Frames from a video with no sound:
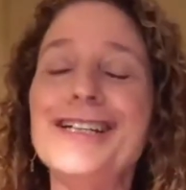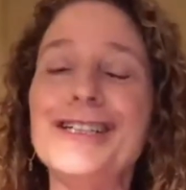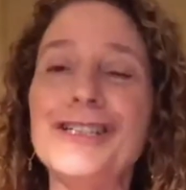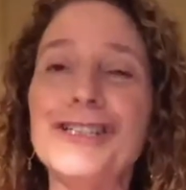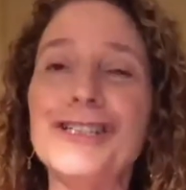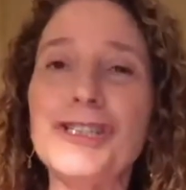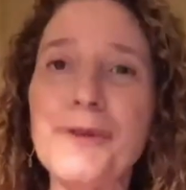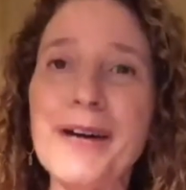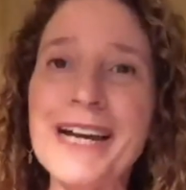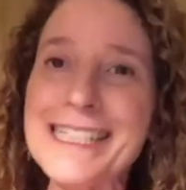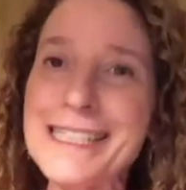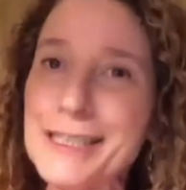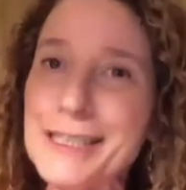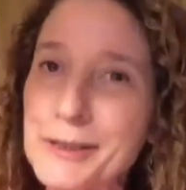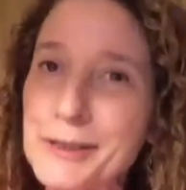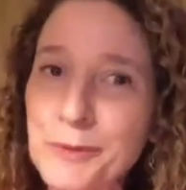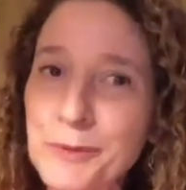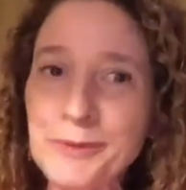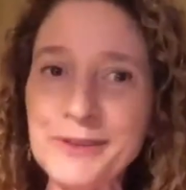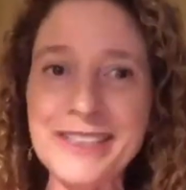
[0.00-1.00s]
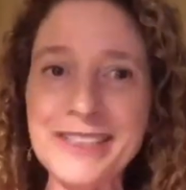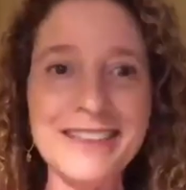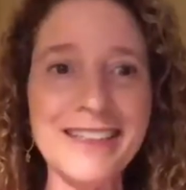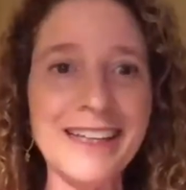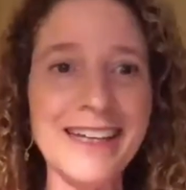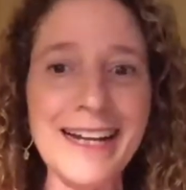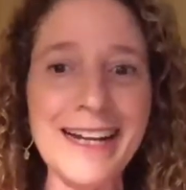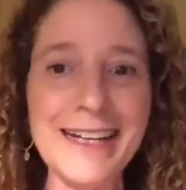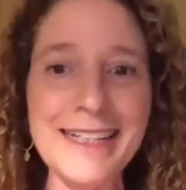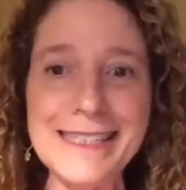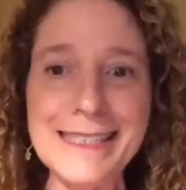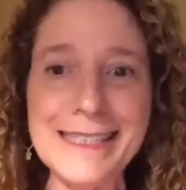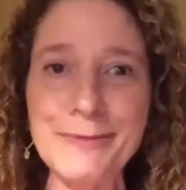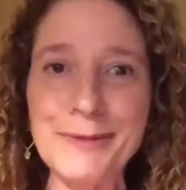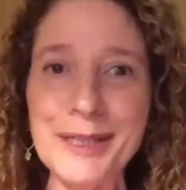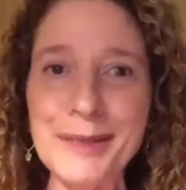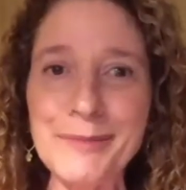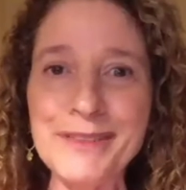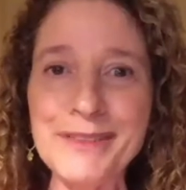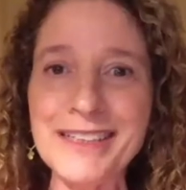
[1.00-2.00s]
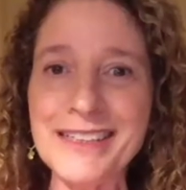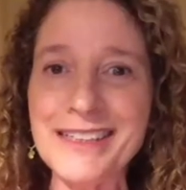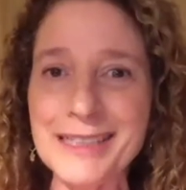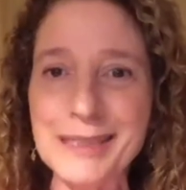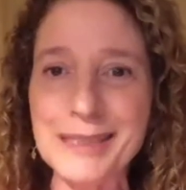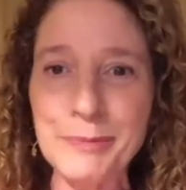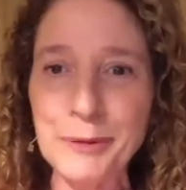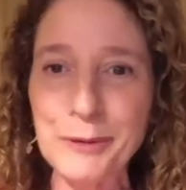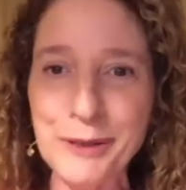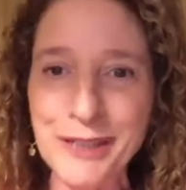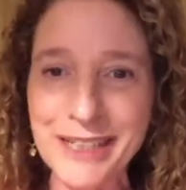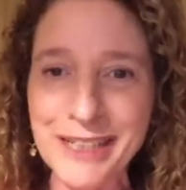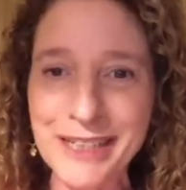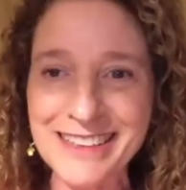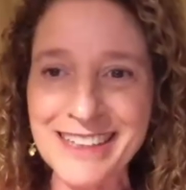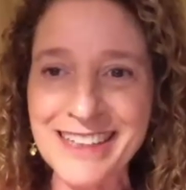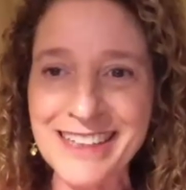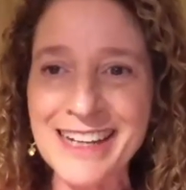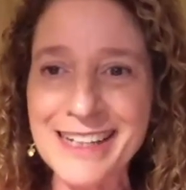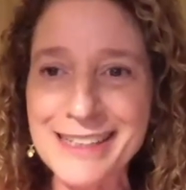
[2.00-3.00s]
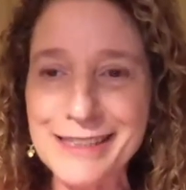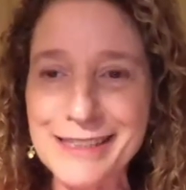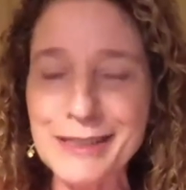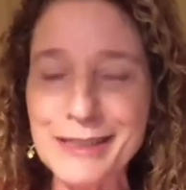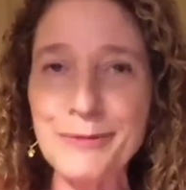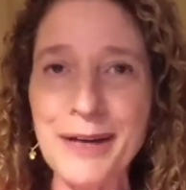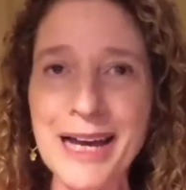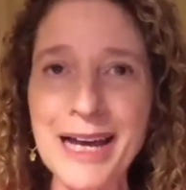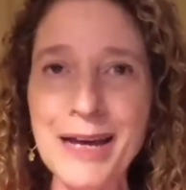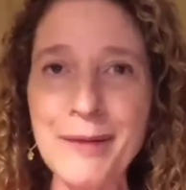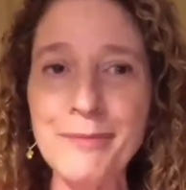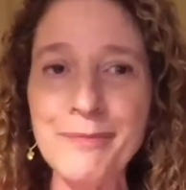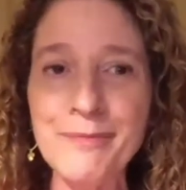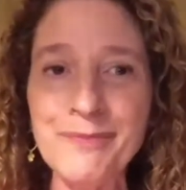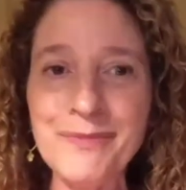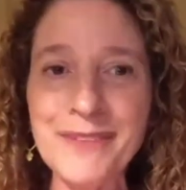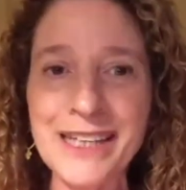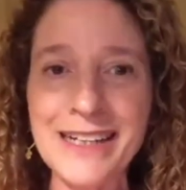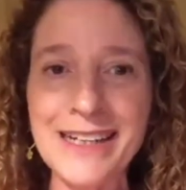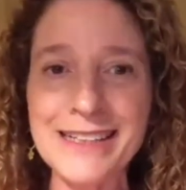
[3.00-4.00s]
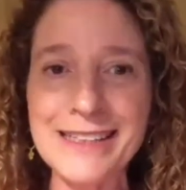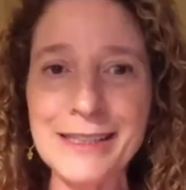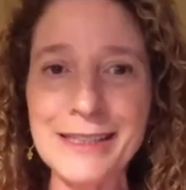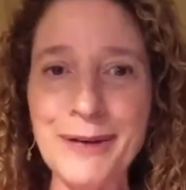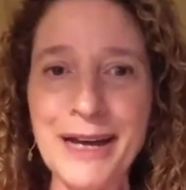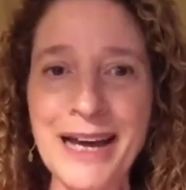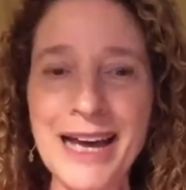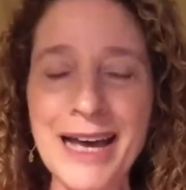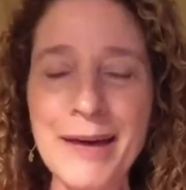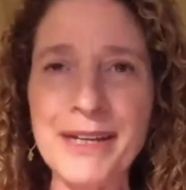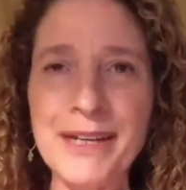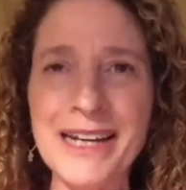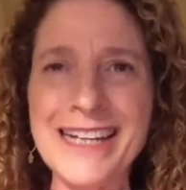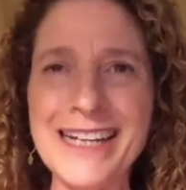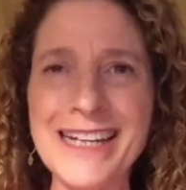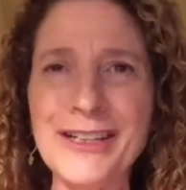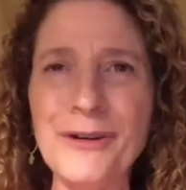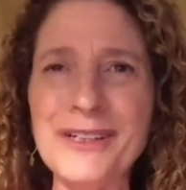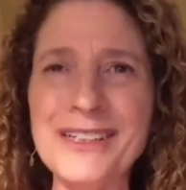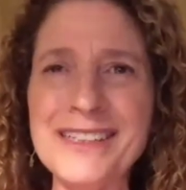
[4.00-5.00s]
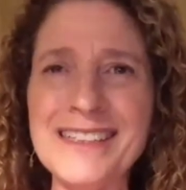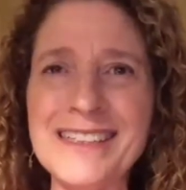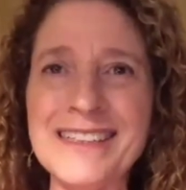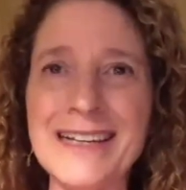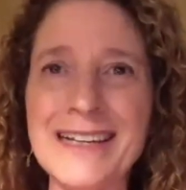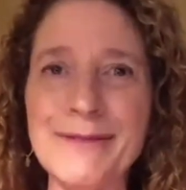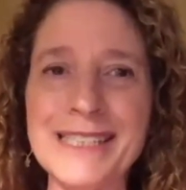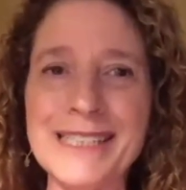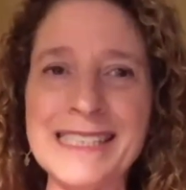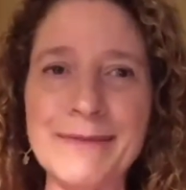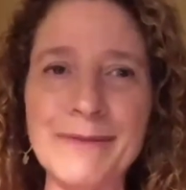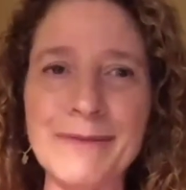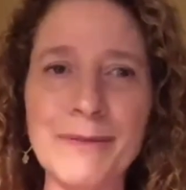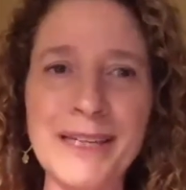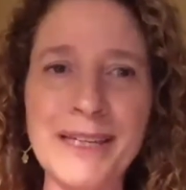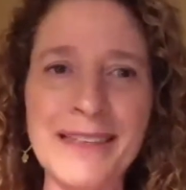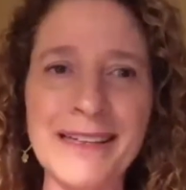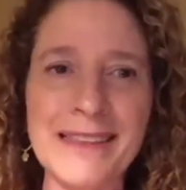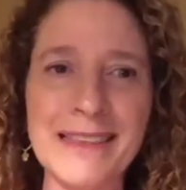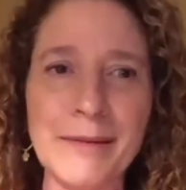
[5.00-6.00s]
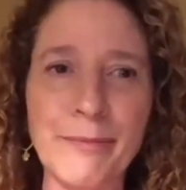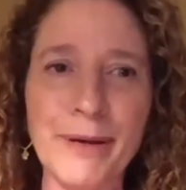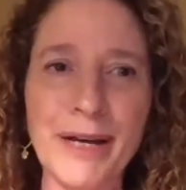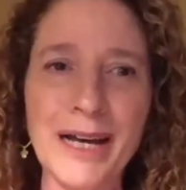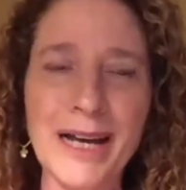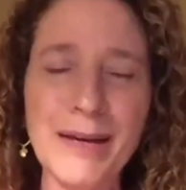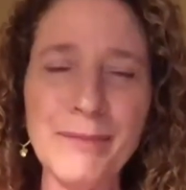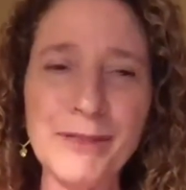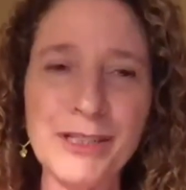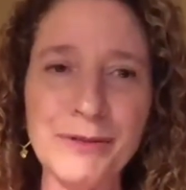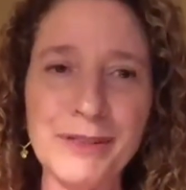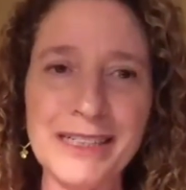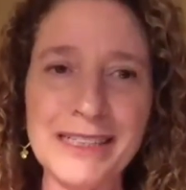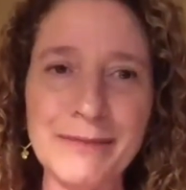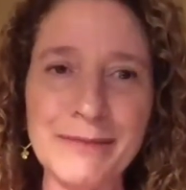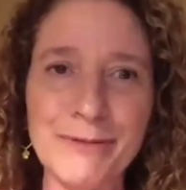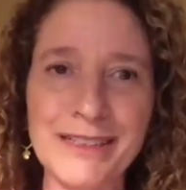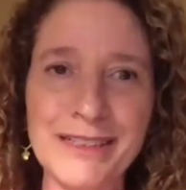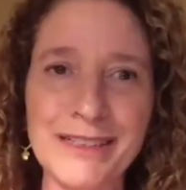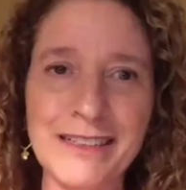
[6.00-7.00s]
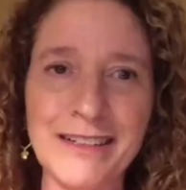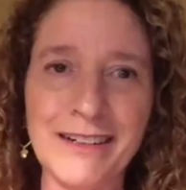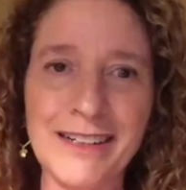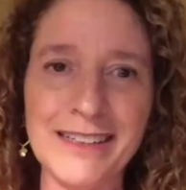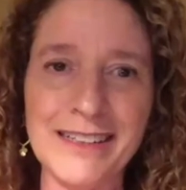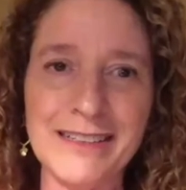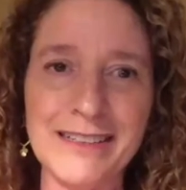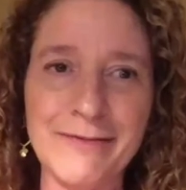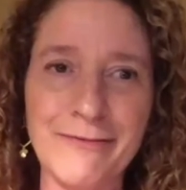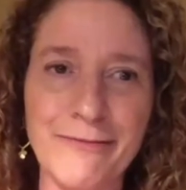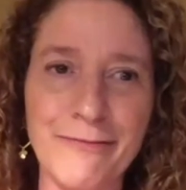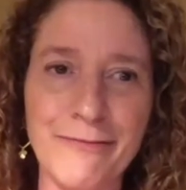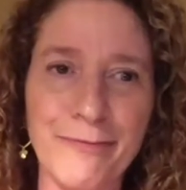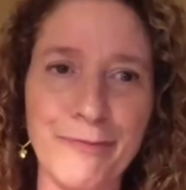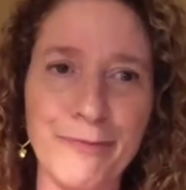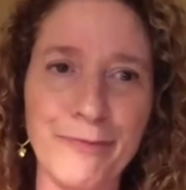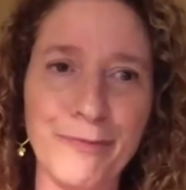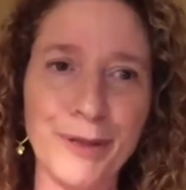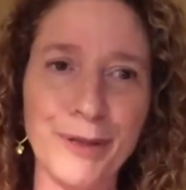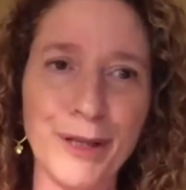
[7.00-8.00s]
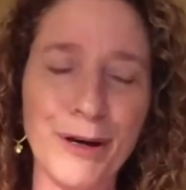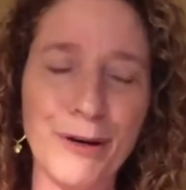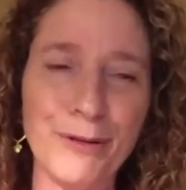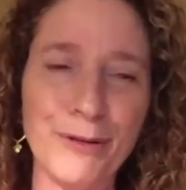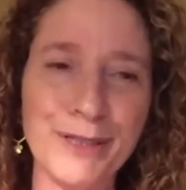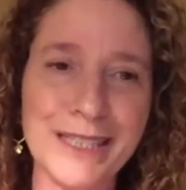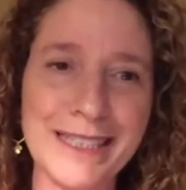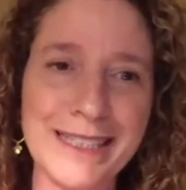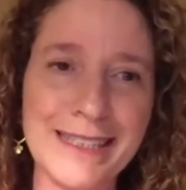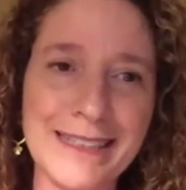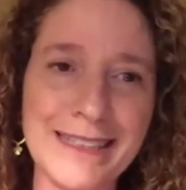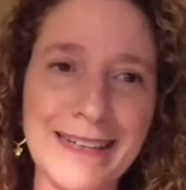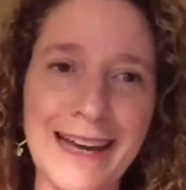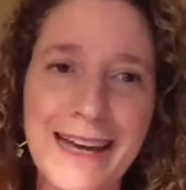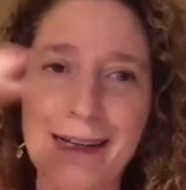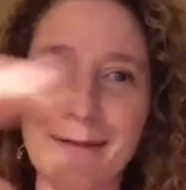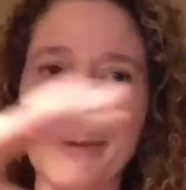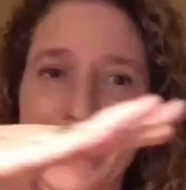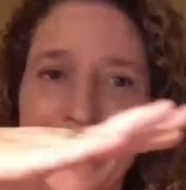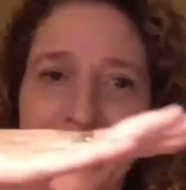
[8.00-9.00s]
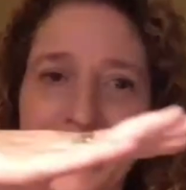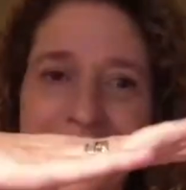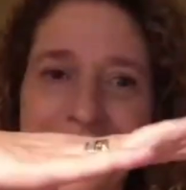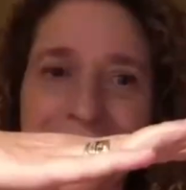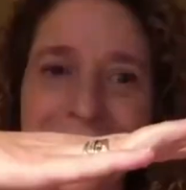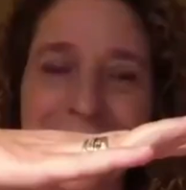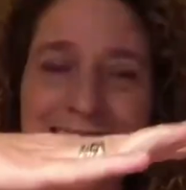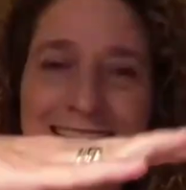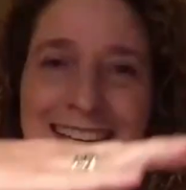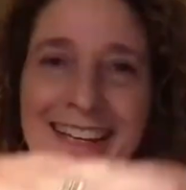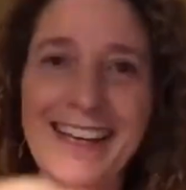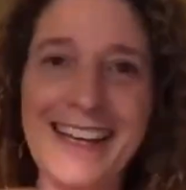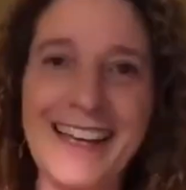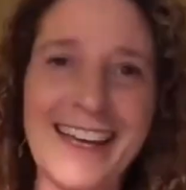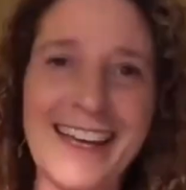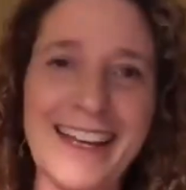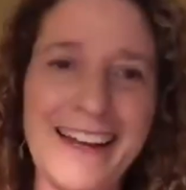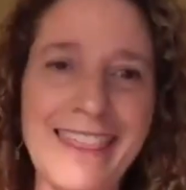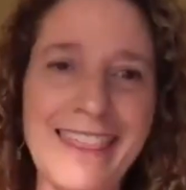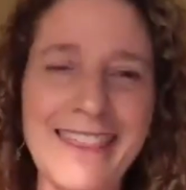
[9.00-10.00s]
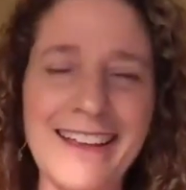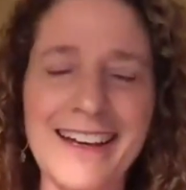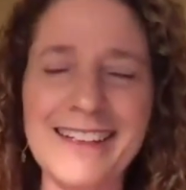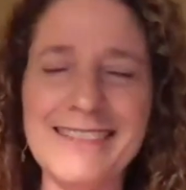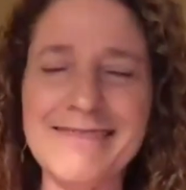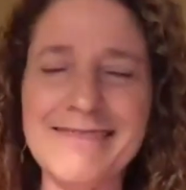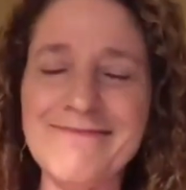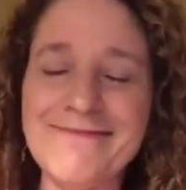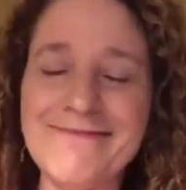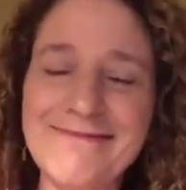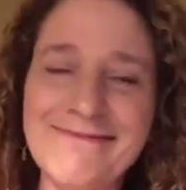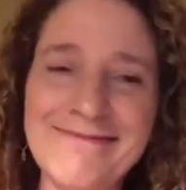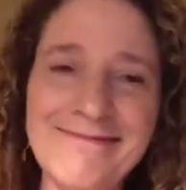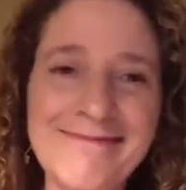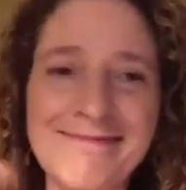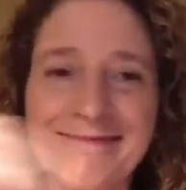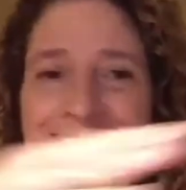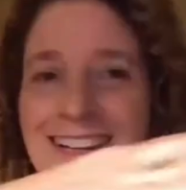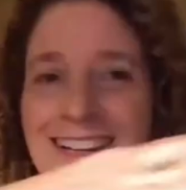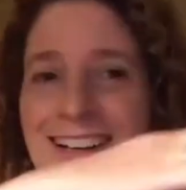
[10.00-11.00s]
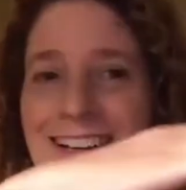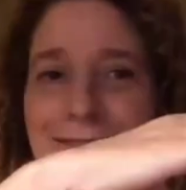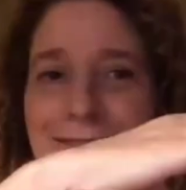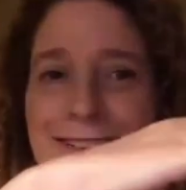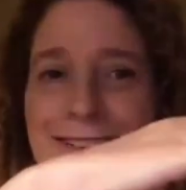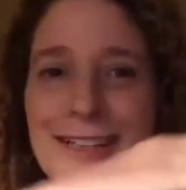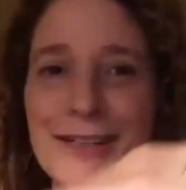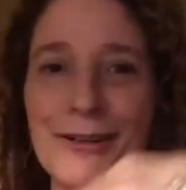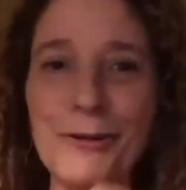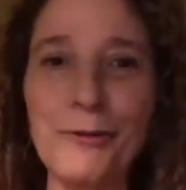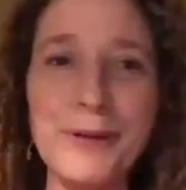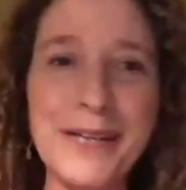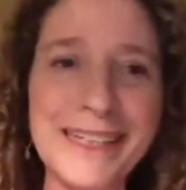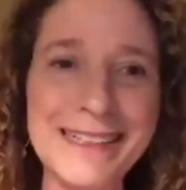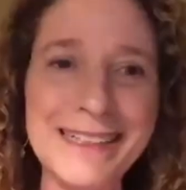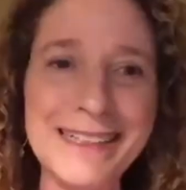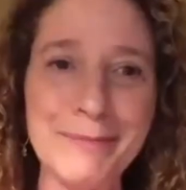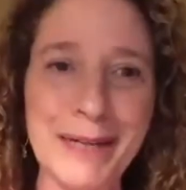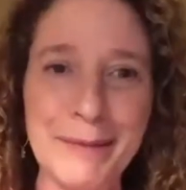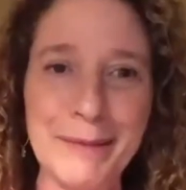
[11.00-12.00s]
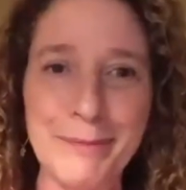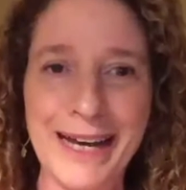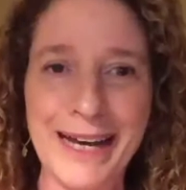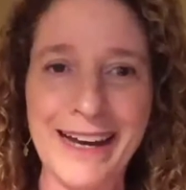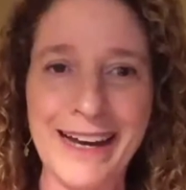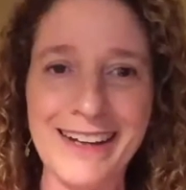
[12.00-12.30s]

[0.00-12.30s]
So I decided I'd swim to this point. And I swam and I swam. And I noticed as I was swimming that the palm trees were starting to blow sideways. And I thought, I'll have a little wind at my back.